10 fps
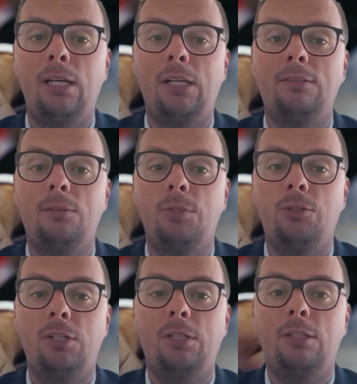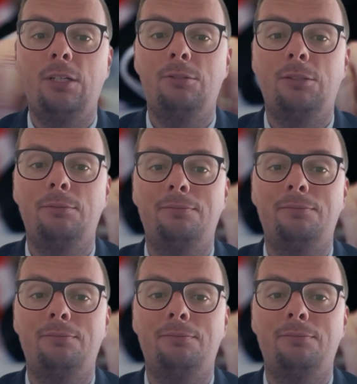Let's immigrate together.